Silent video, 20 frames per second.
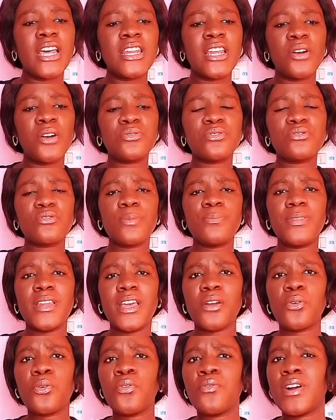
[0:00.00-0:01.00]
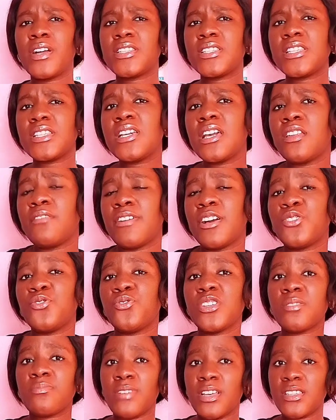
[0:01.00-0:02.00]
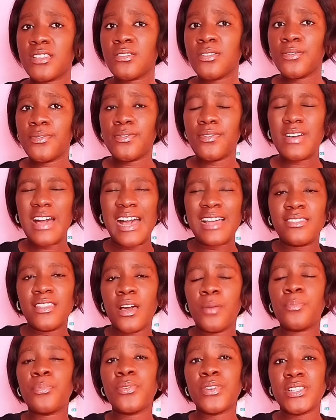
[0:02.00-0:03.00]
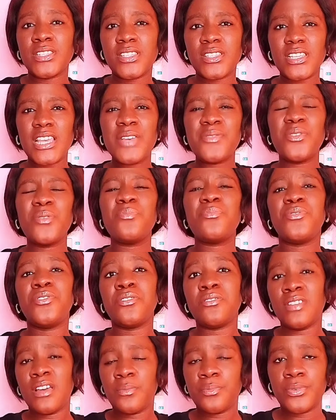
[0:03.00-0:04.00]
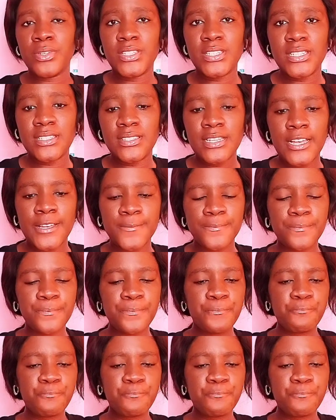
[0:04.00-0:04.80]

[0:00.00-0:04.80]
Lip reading: and I will stop like overthinking about stressing myself at that point, even beyond that point in time.